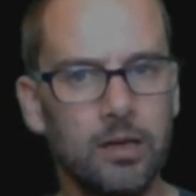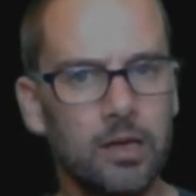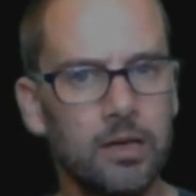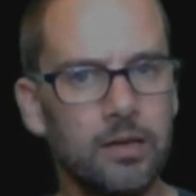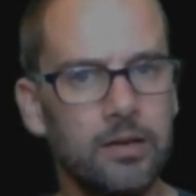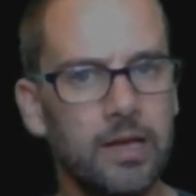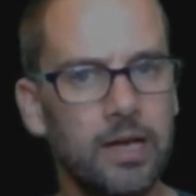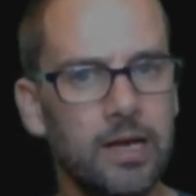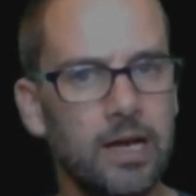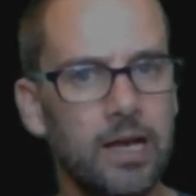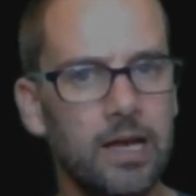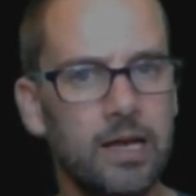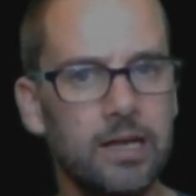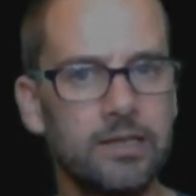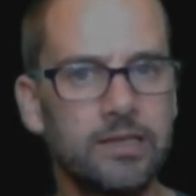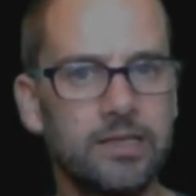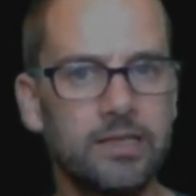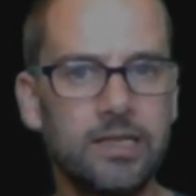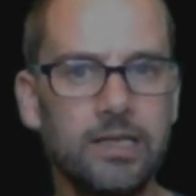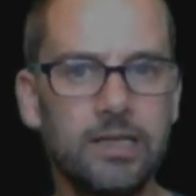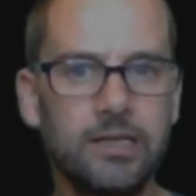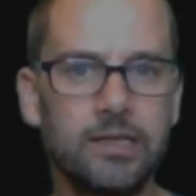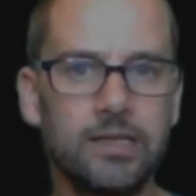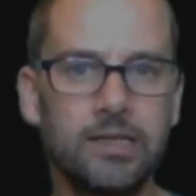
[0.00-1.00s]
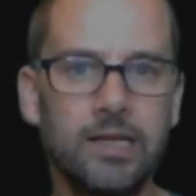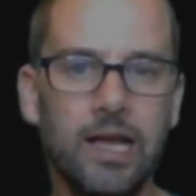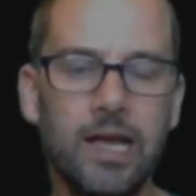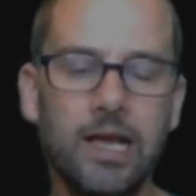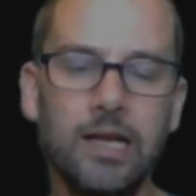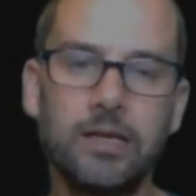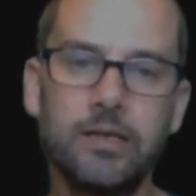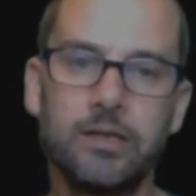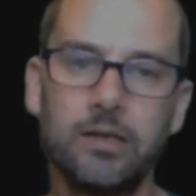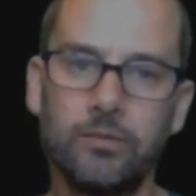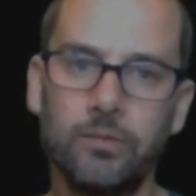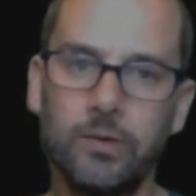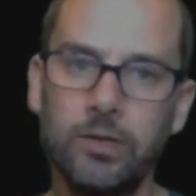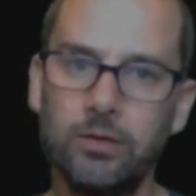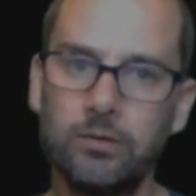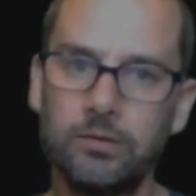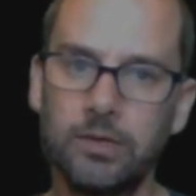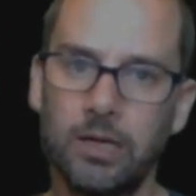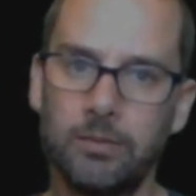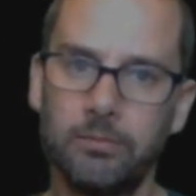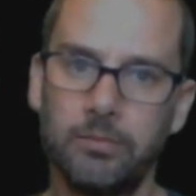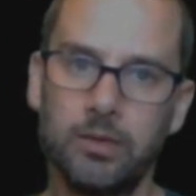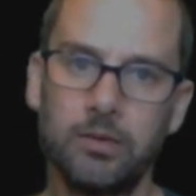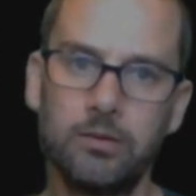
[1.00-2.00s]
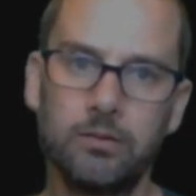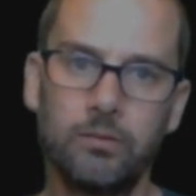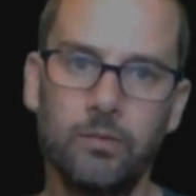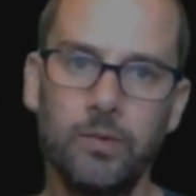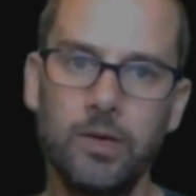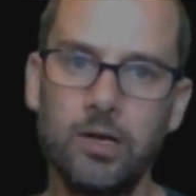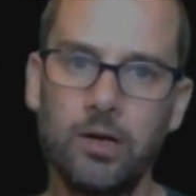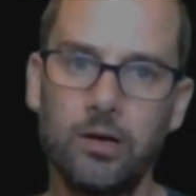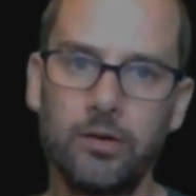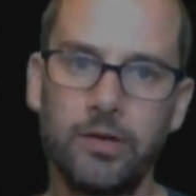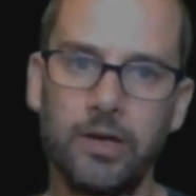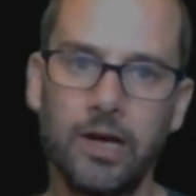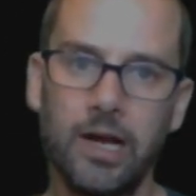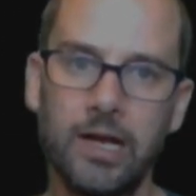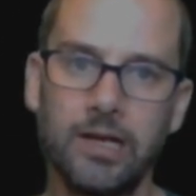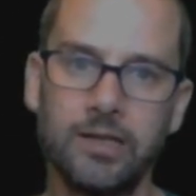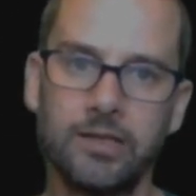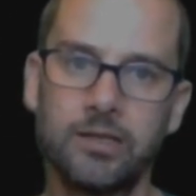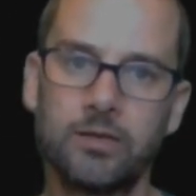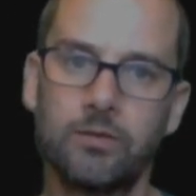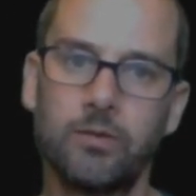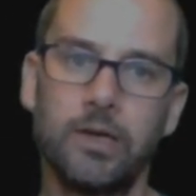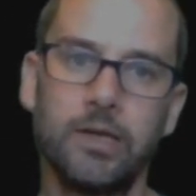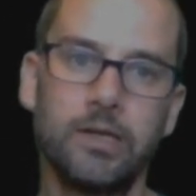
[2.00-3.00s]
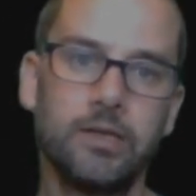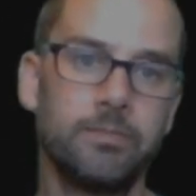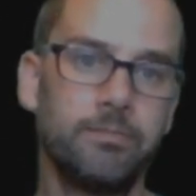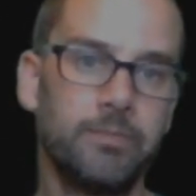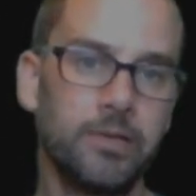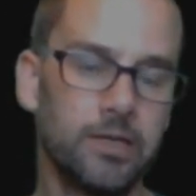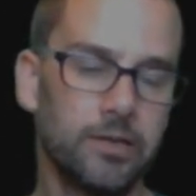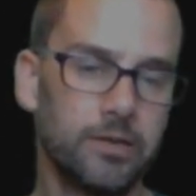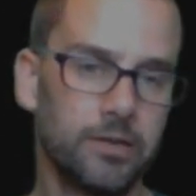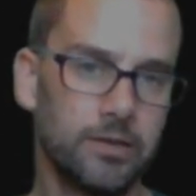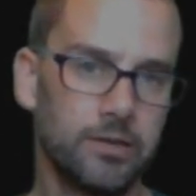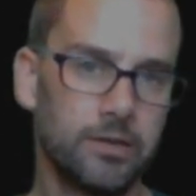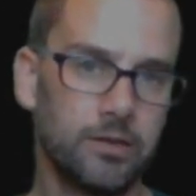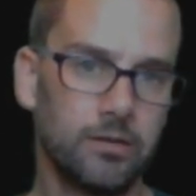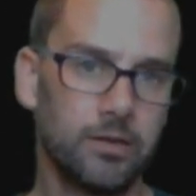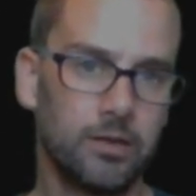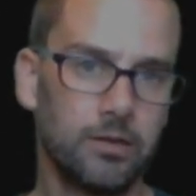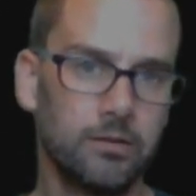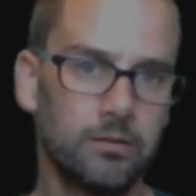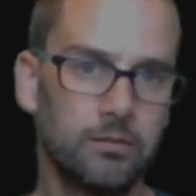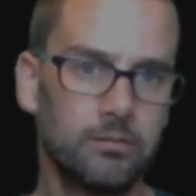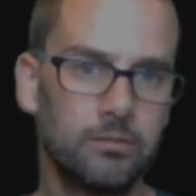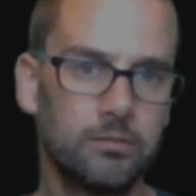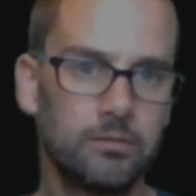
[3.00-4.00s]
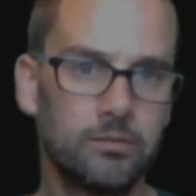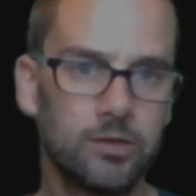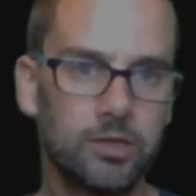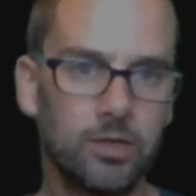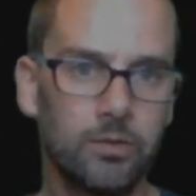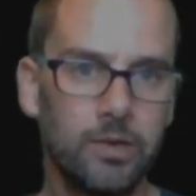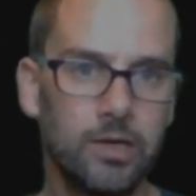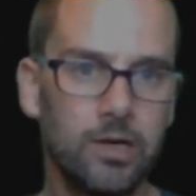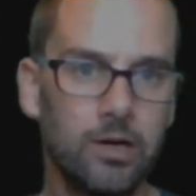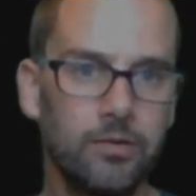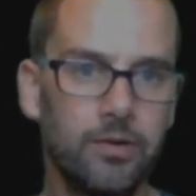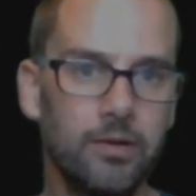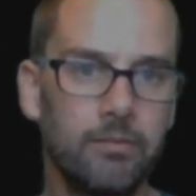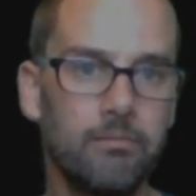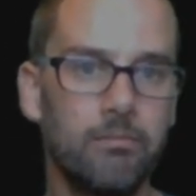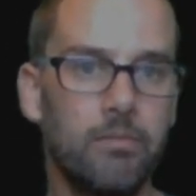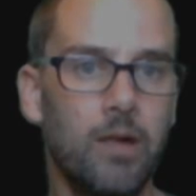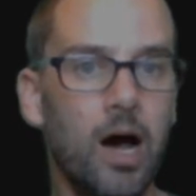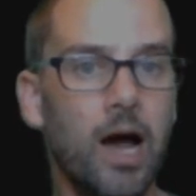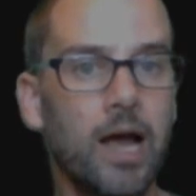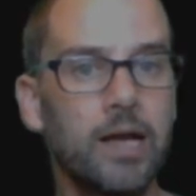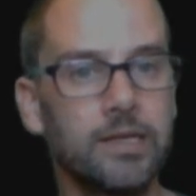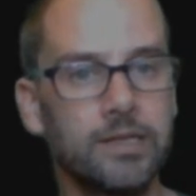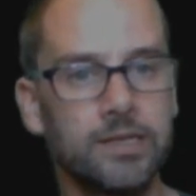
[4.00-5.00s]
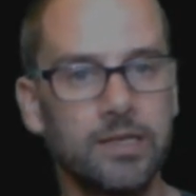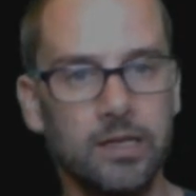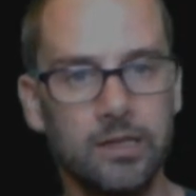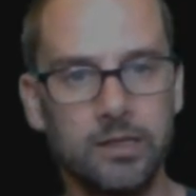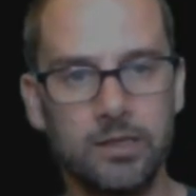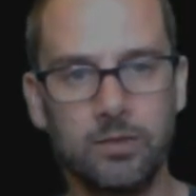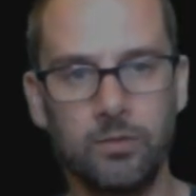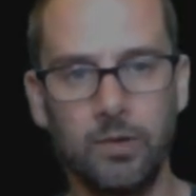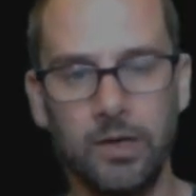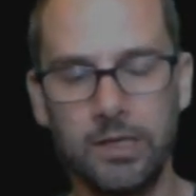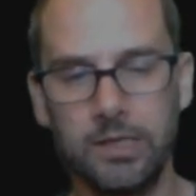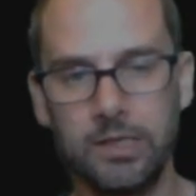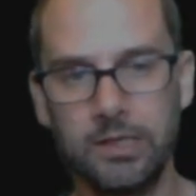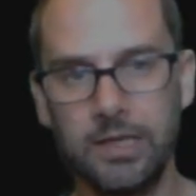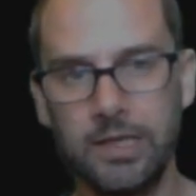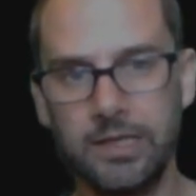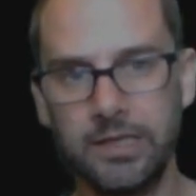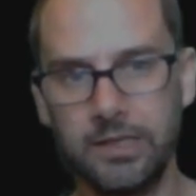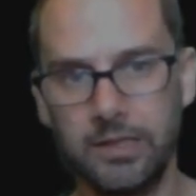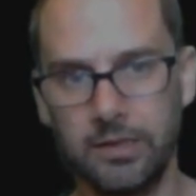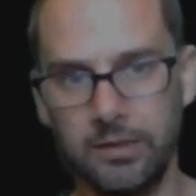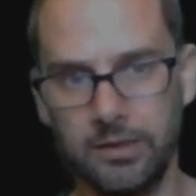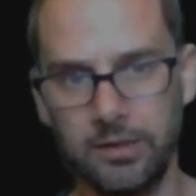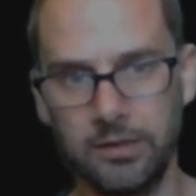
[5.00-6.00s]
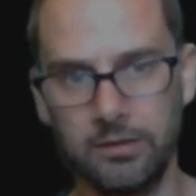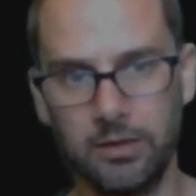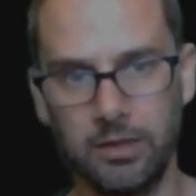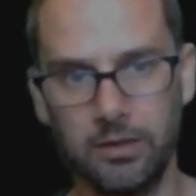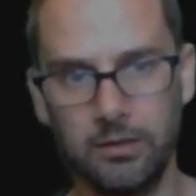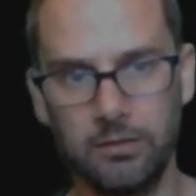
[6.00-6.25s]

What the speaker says: Then since n is a real number, we know that n squared is bigger than 0. So we know that minus n squared is less than 0.